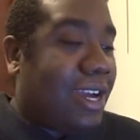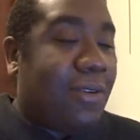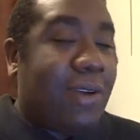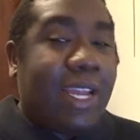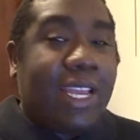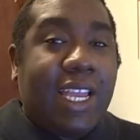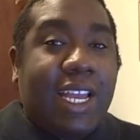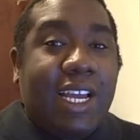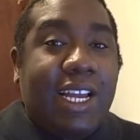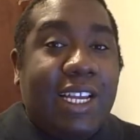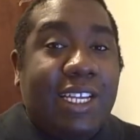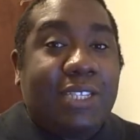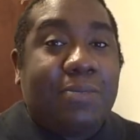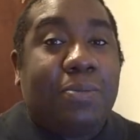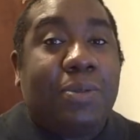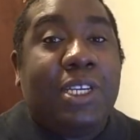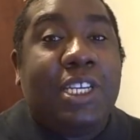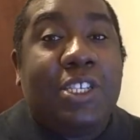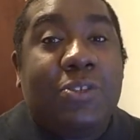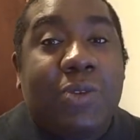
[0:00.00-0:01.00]
All right,
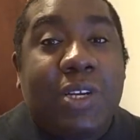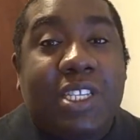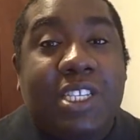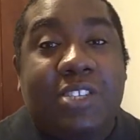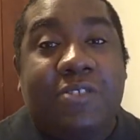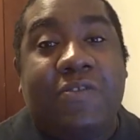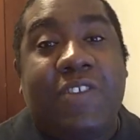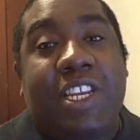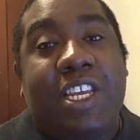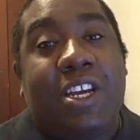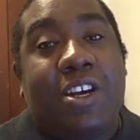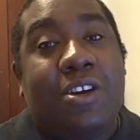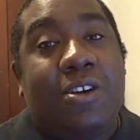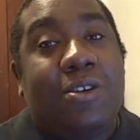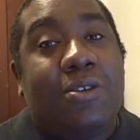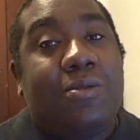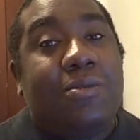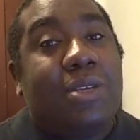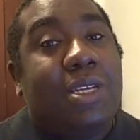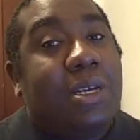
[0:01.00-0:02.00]
guys, please rate this
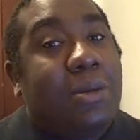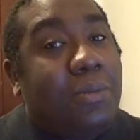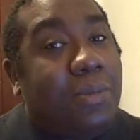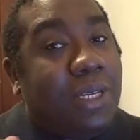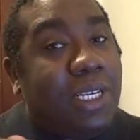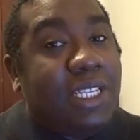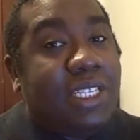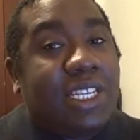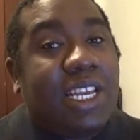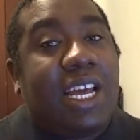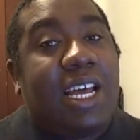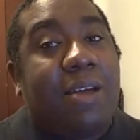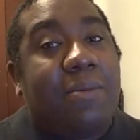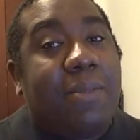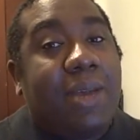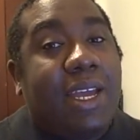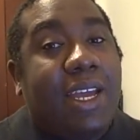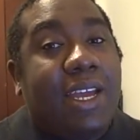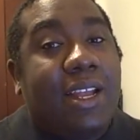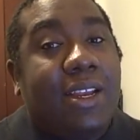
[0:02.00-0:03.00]
video. Please
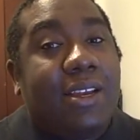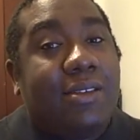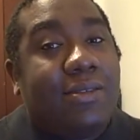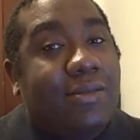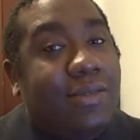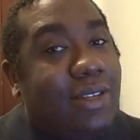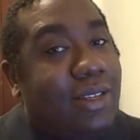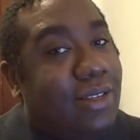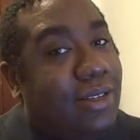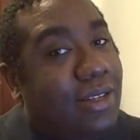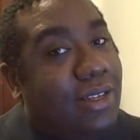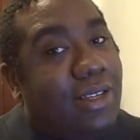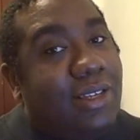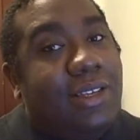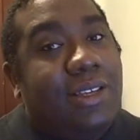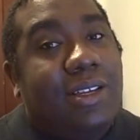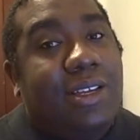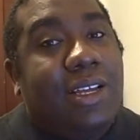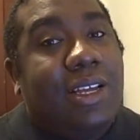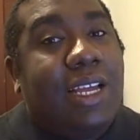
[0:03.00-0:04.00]
comment.
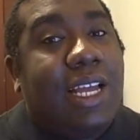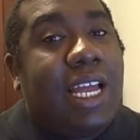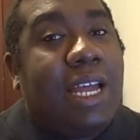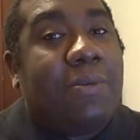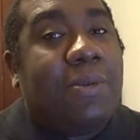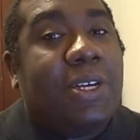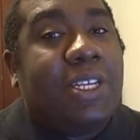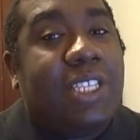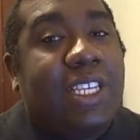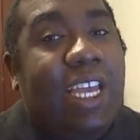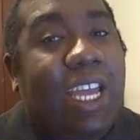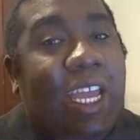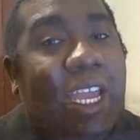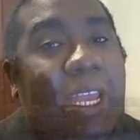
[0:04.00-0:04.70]
Have a good